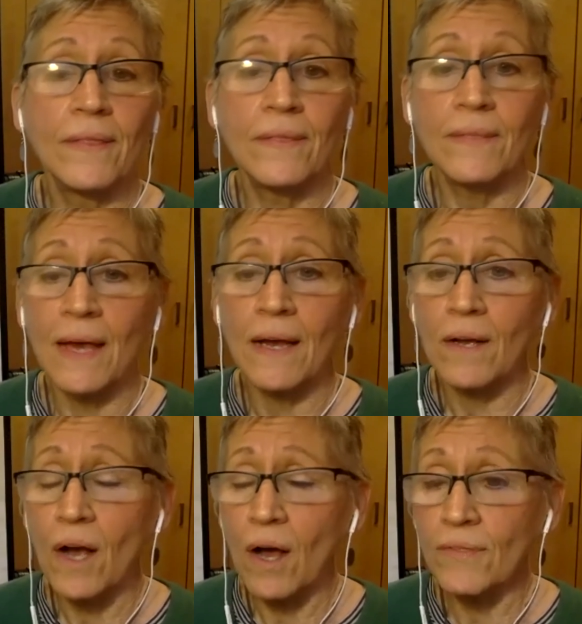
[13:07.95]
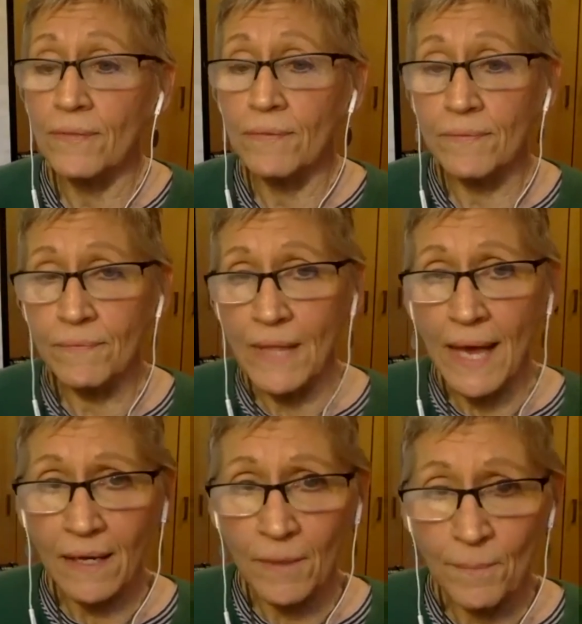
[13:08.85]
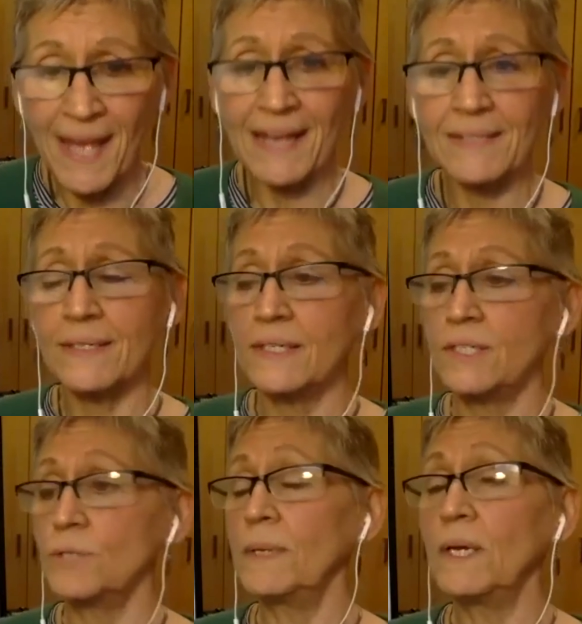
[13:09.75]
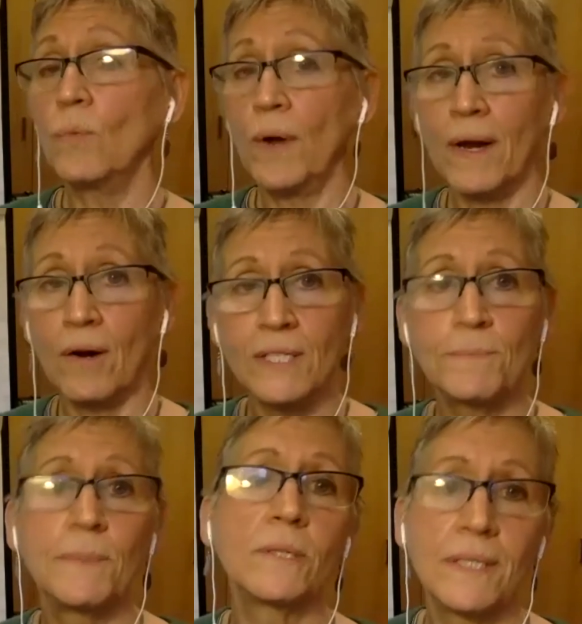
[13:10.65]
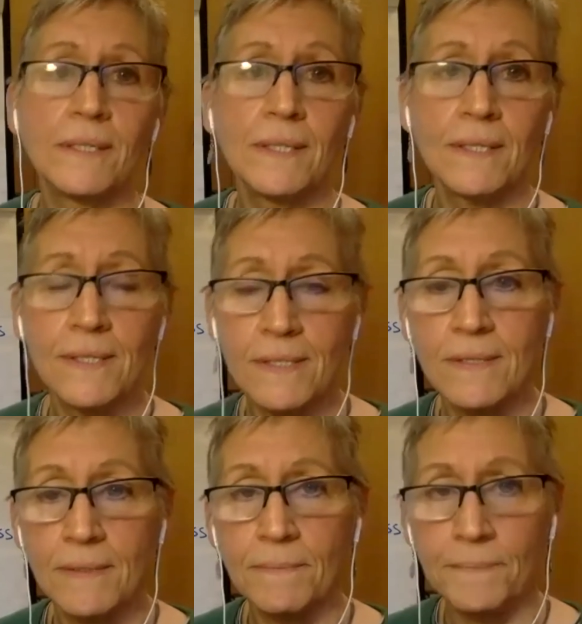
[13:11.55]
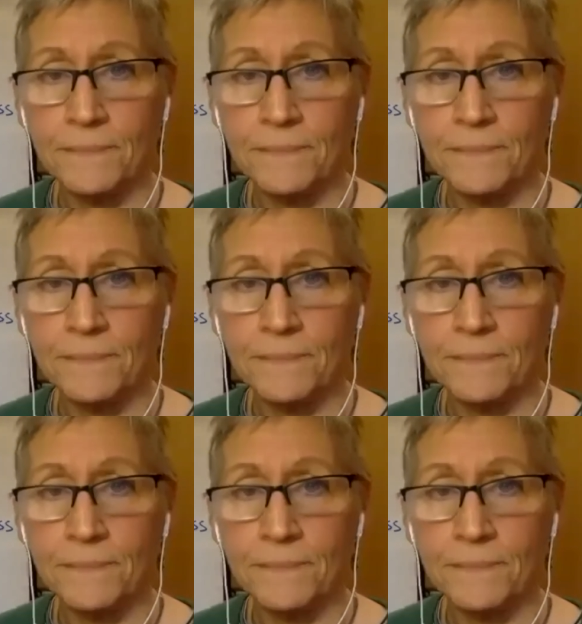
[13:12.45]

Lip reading: That capacity to be aware is built into the system.